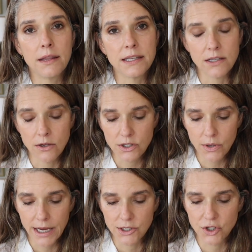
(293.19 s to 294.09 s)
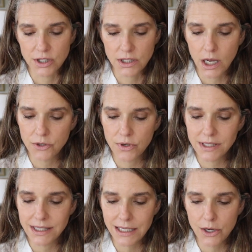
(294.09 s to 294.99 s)
This also has schisandra
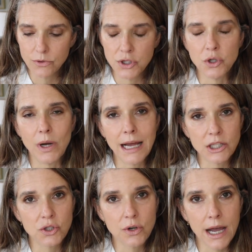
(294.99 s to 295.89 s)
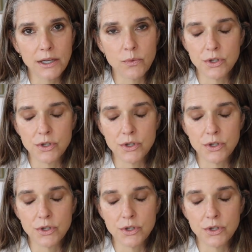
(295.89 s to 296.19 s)
CO2 extract,